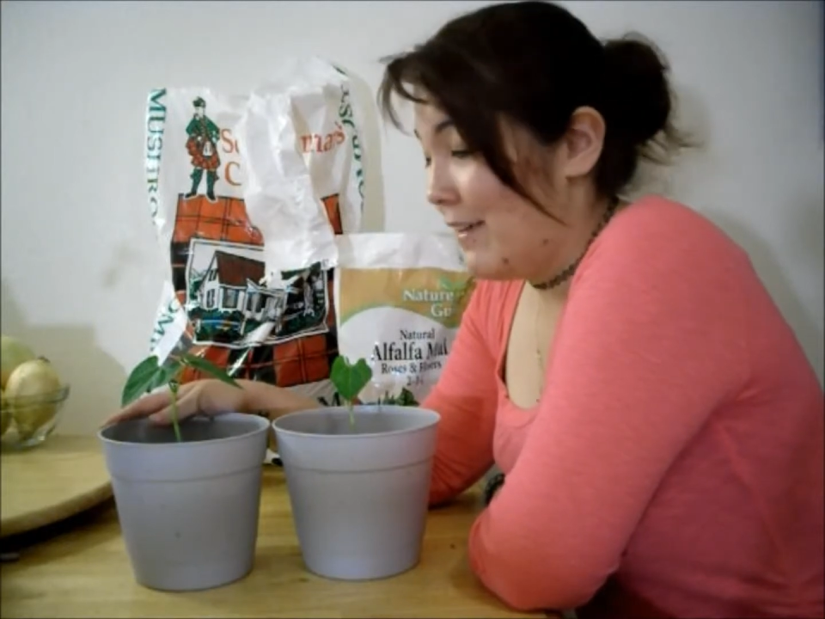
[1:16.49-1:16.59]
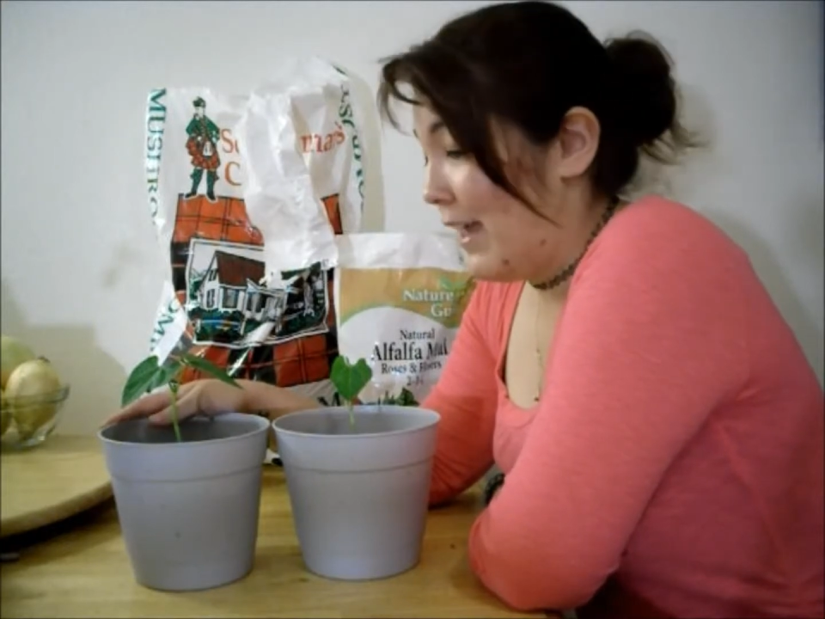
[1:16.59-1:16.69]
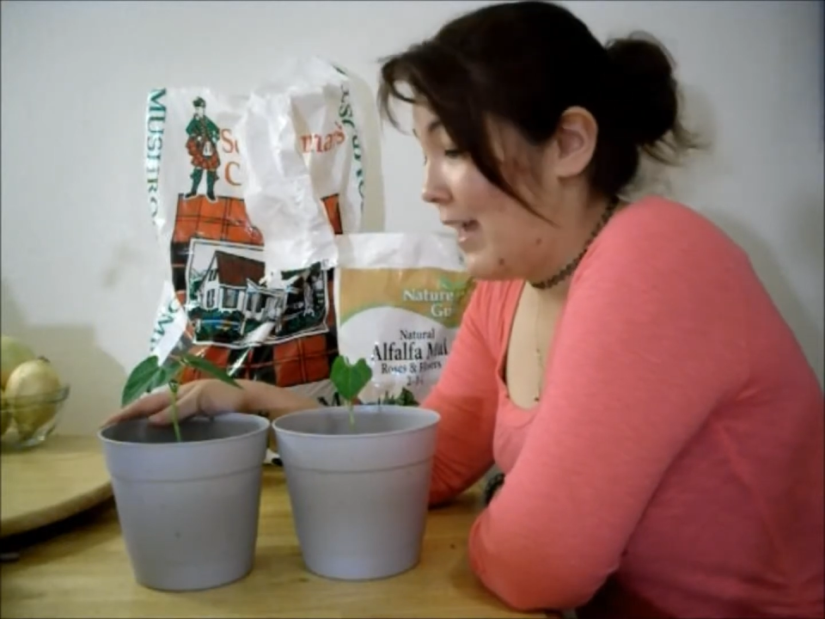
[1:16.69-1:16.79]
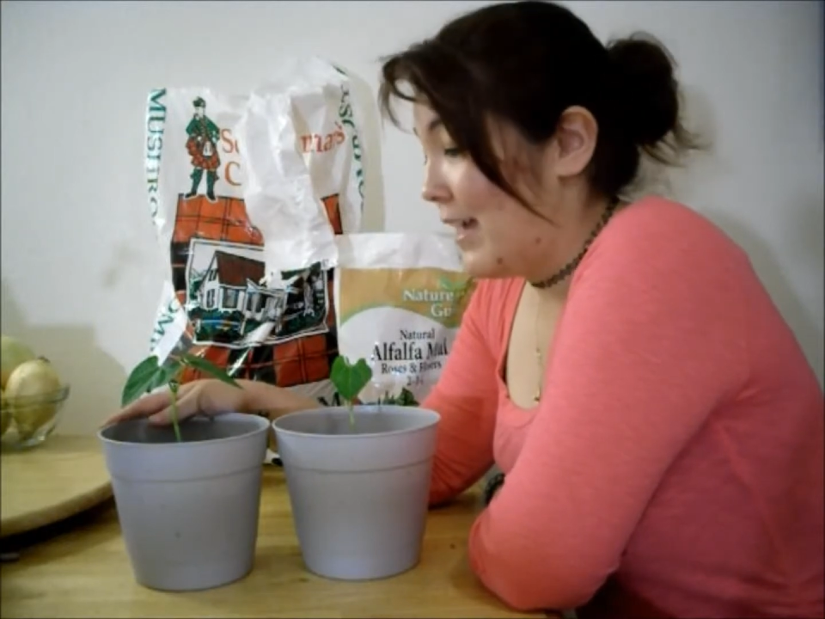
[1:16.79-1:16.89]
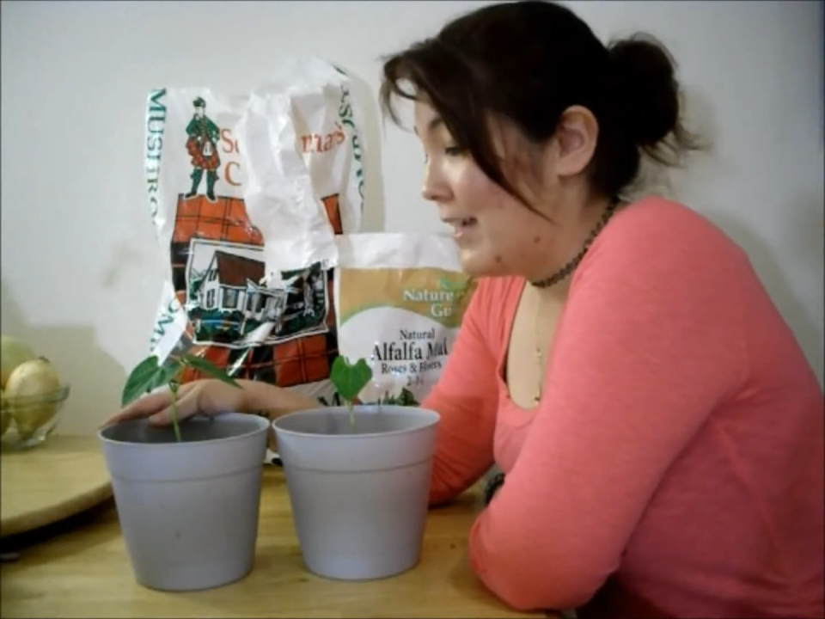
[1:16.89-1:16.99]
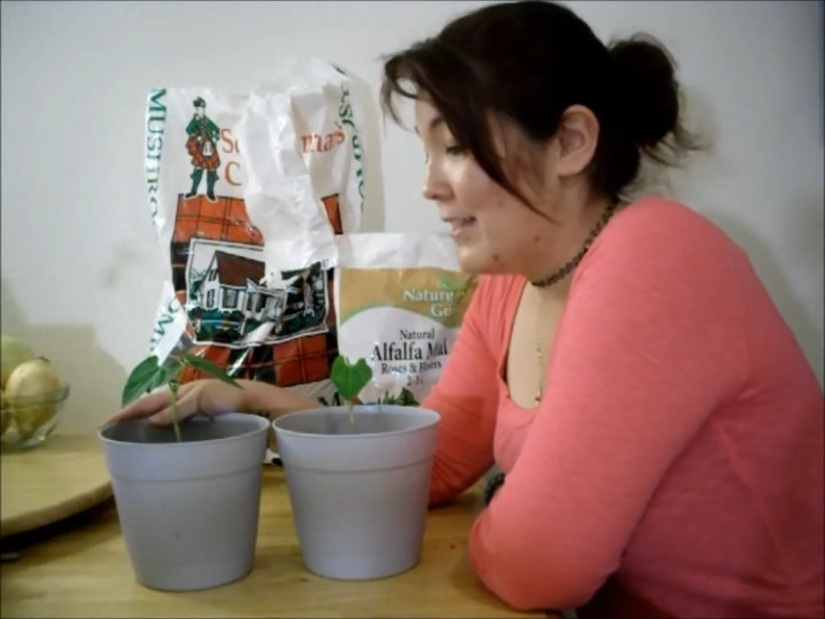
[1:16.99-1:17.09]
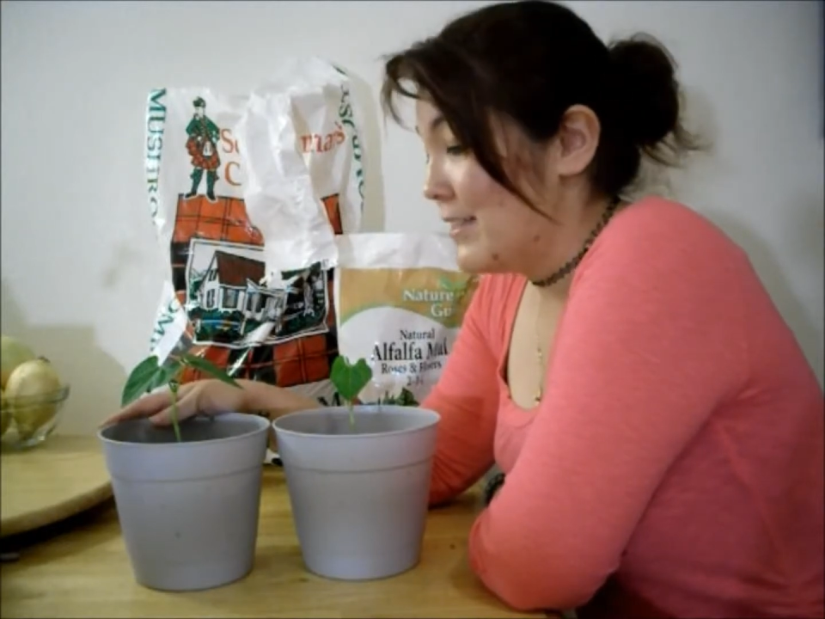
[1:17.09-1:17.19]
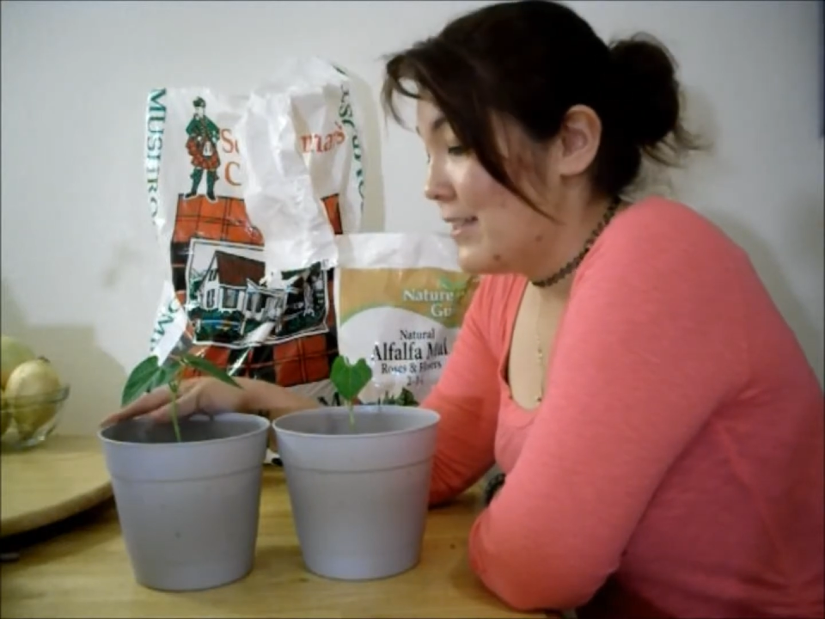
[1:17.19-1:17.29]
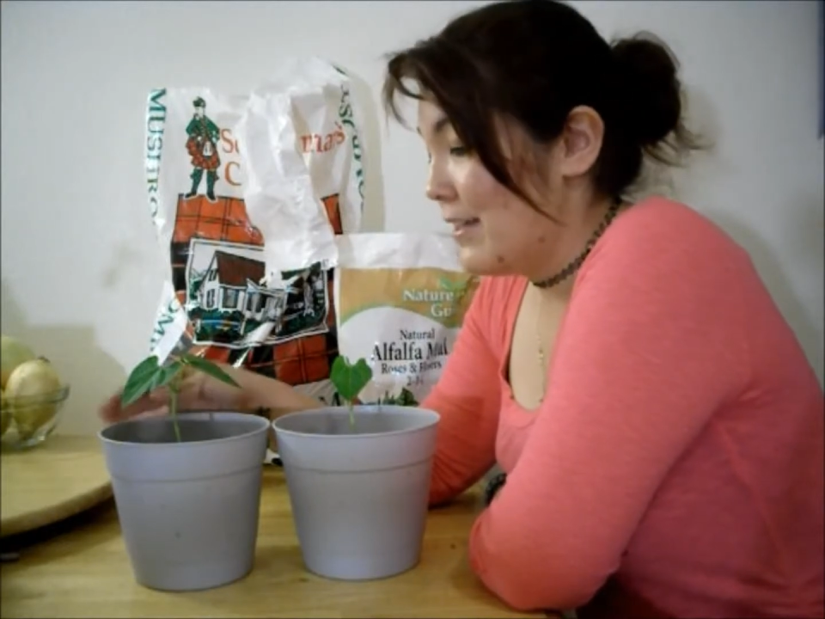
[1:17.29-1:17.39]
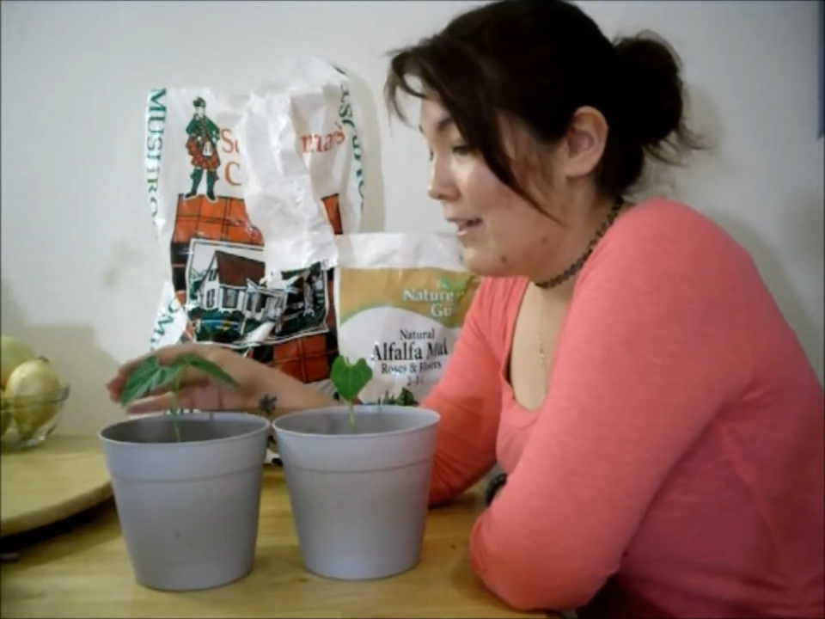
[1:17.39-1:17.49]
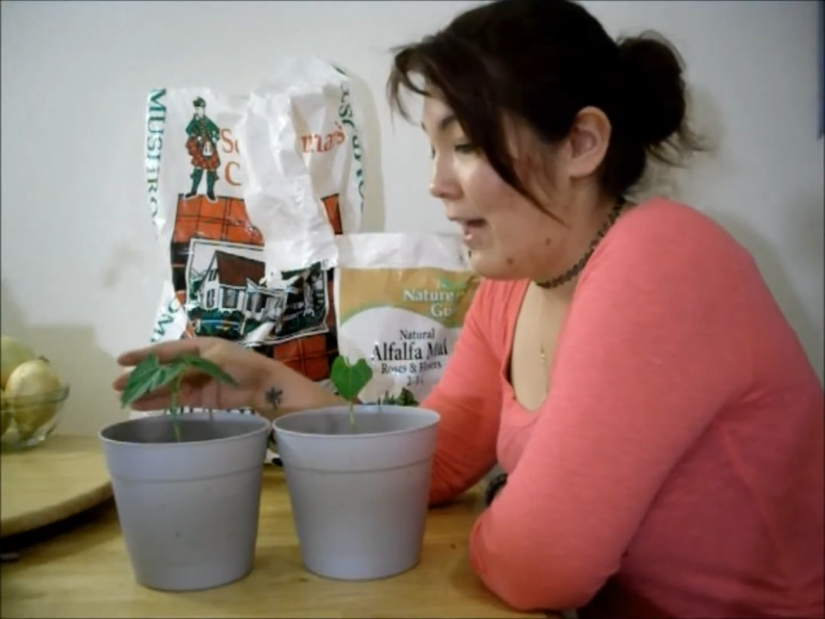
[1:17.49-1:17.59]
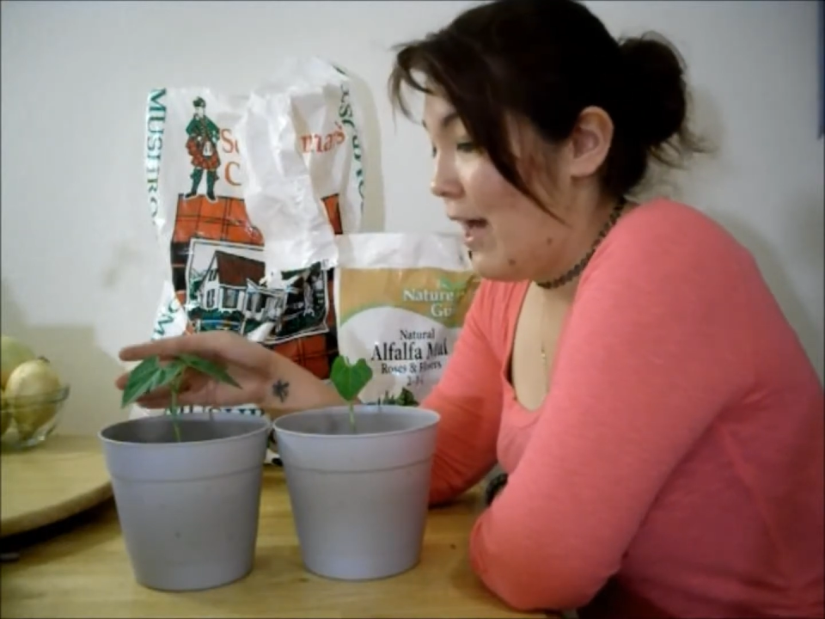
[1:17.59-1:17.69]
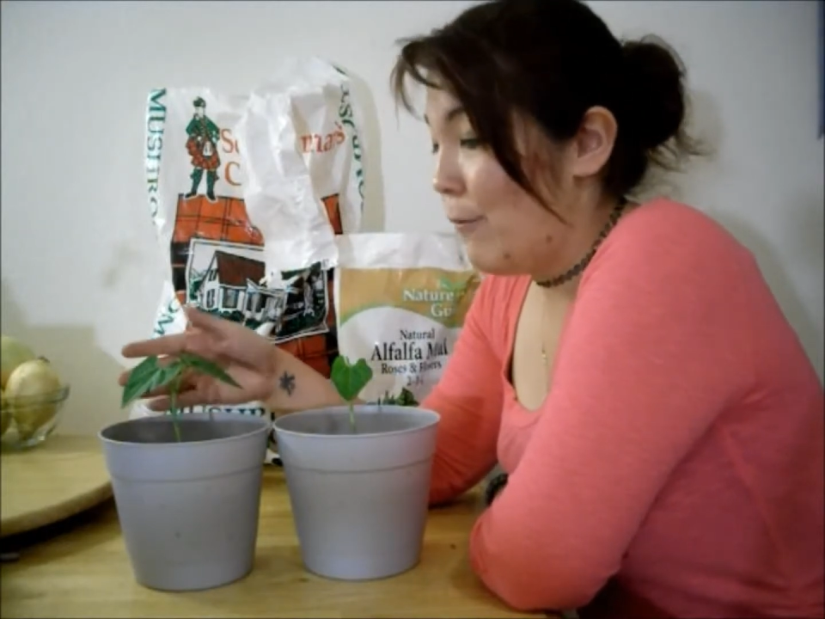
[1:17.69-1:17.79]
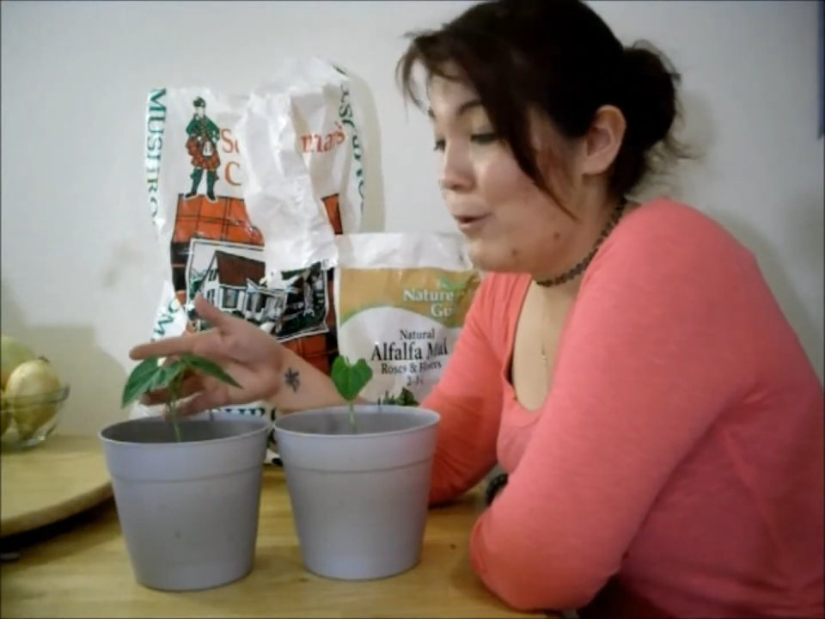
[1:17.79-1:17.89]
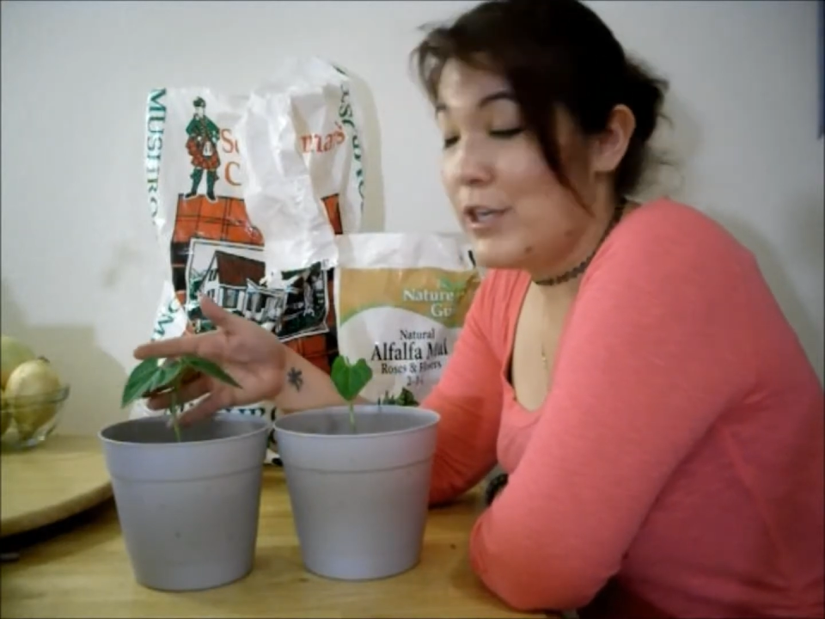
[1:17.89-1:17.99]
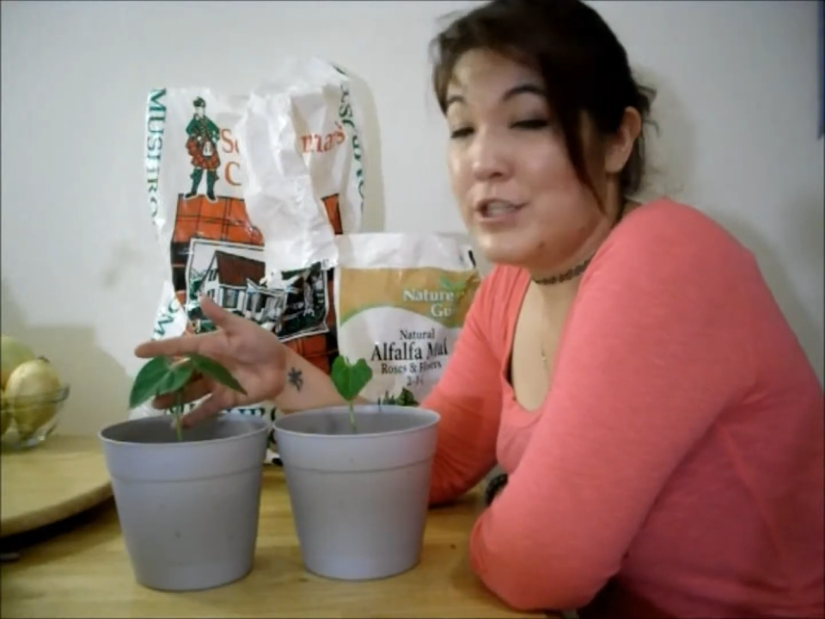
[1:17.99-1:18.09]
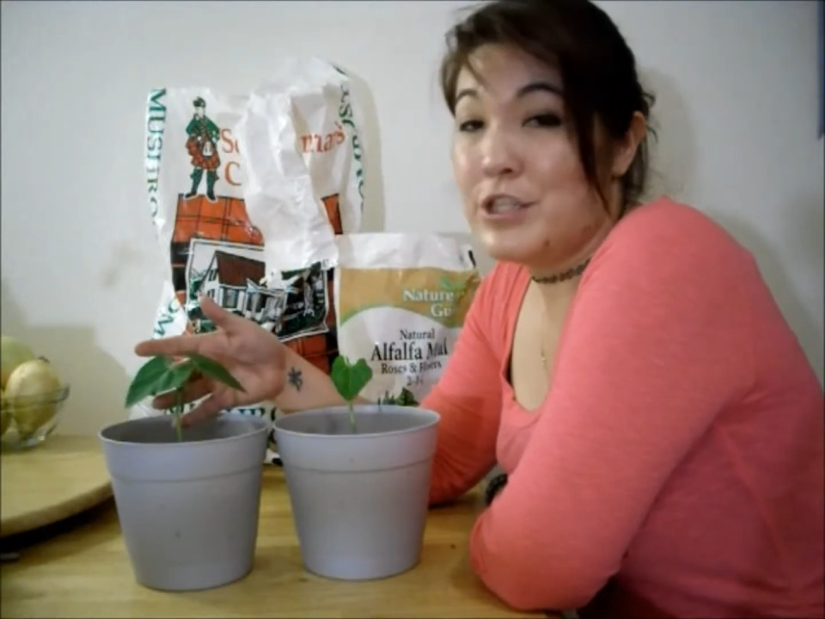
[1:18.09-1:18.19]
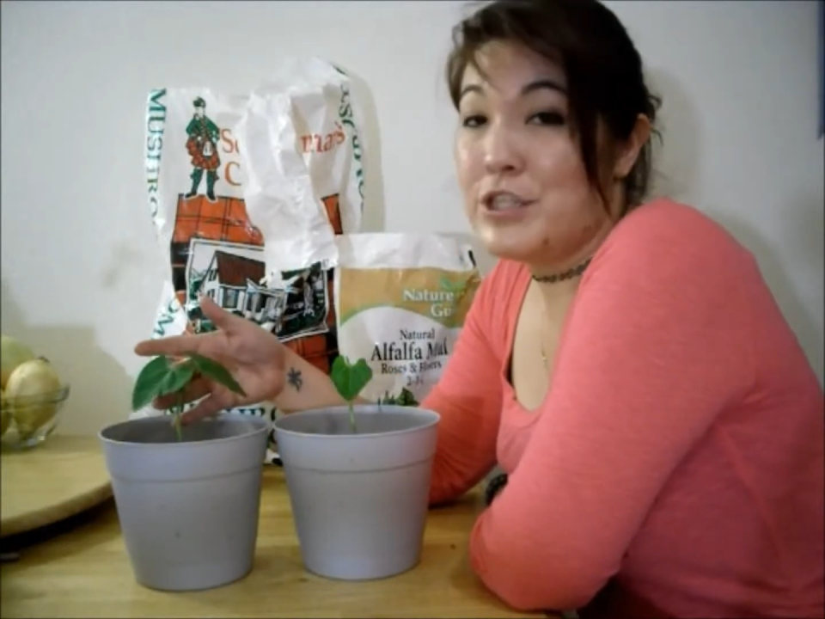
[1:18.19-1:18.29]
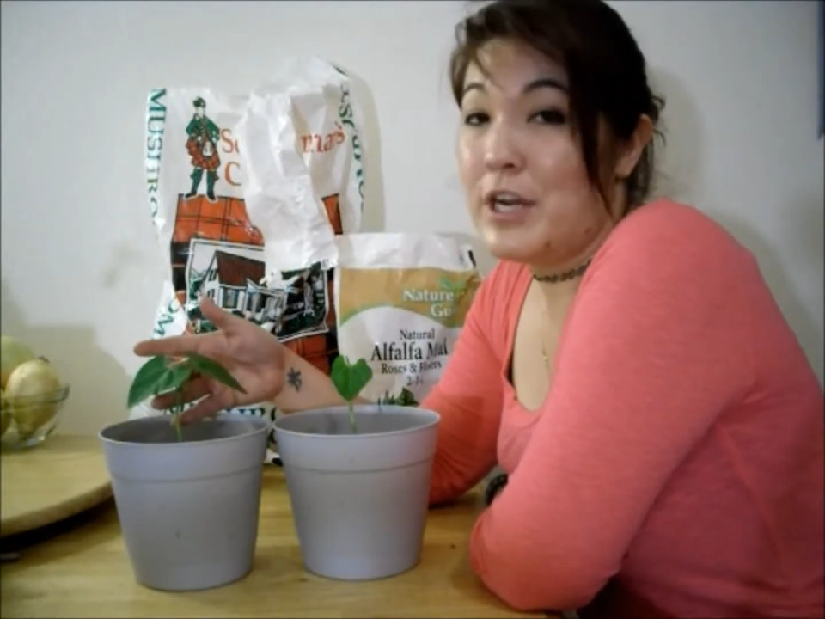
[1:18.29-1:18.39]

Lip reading: and I wanted to